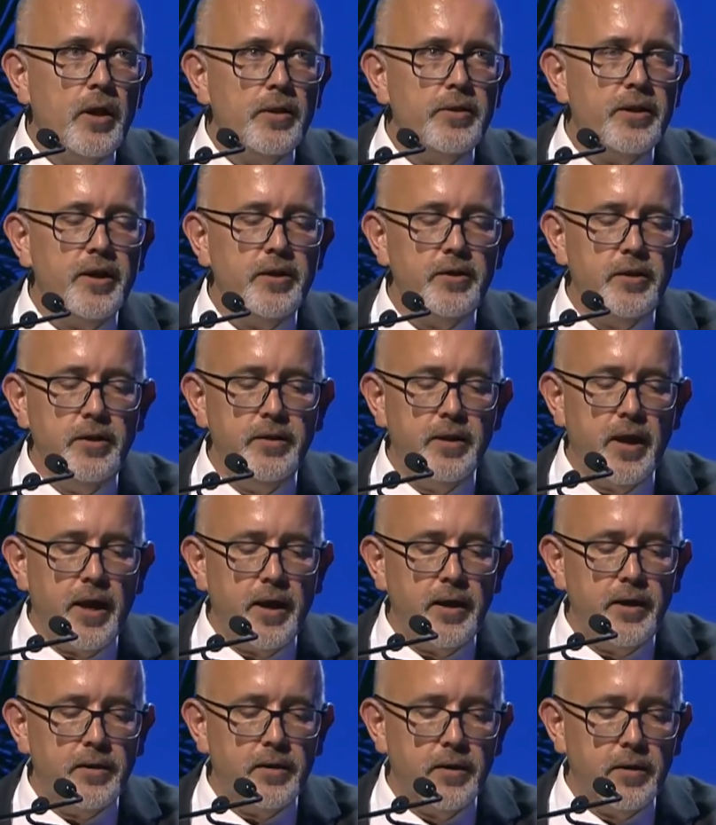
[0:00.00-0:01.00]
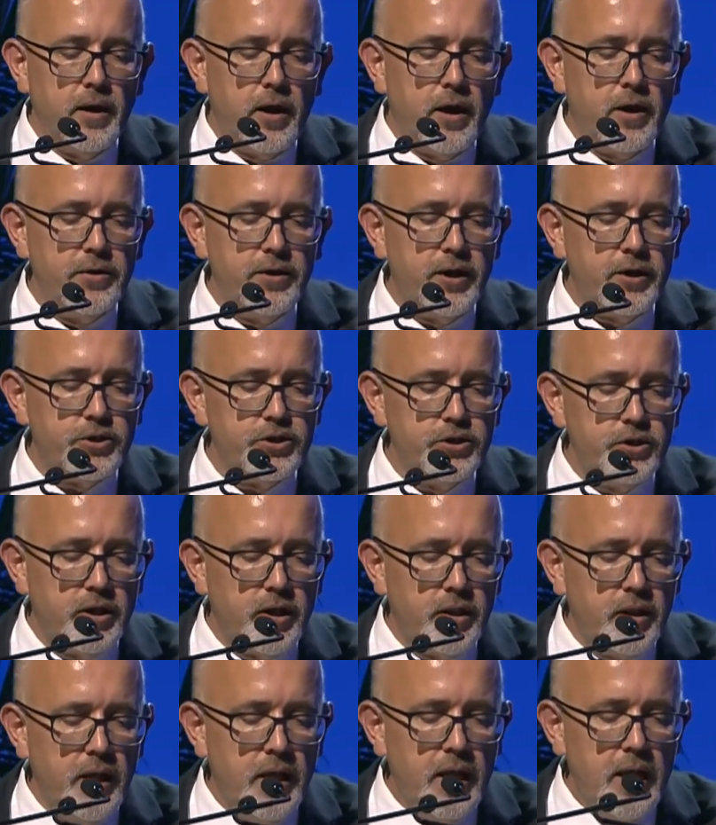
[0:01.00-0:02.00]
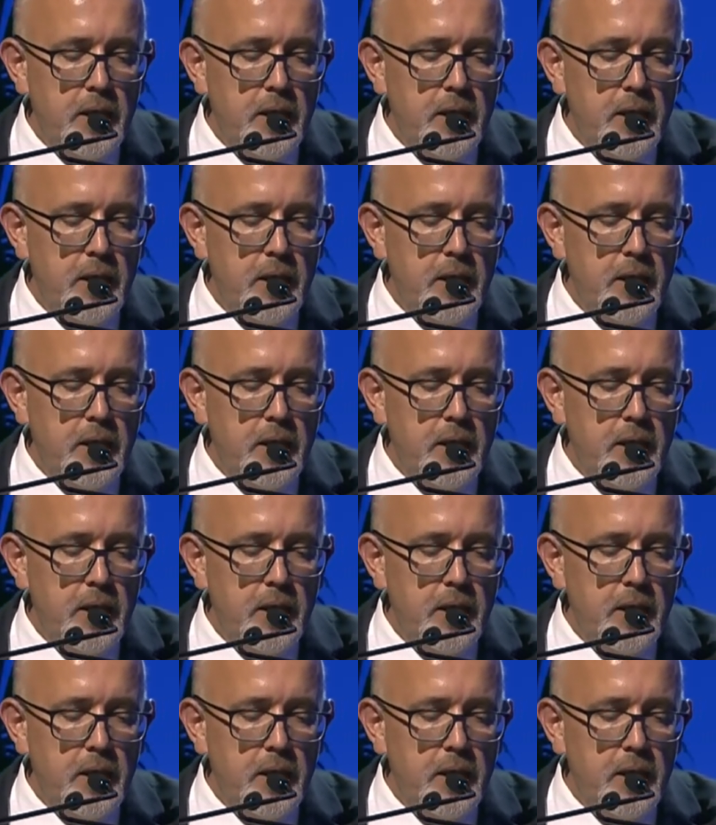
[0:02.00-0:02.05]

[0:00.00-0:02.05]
99 are national.